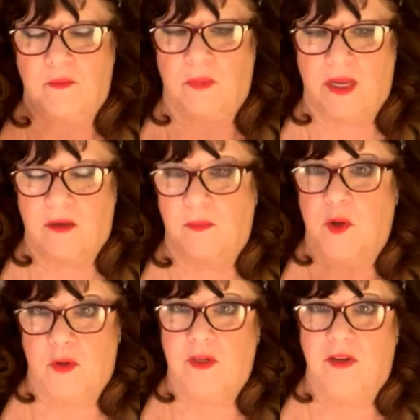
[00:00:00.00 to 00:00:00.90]
like
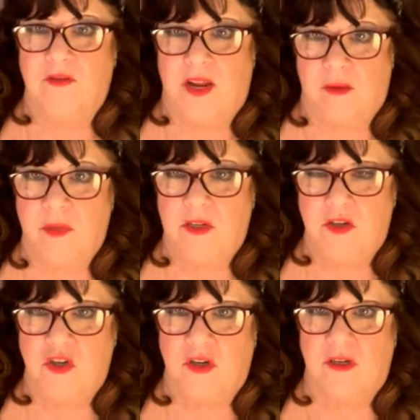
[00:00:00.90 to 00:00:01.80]
punitive
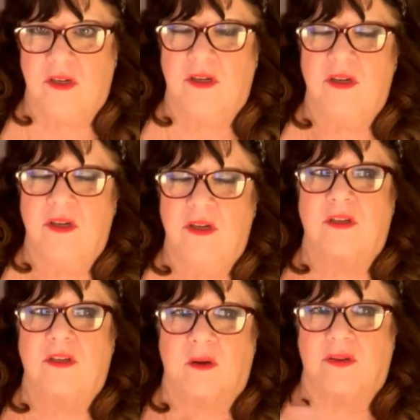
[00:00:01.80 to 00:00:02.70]
damage. So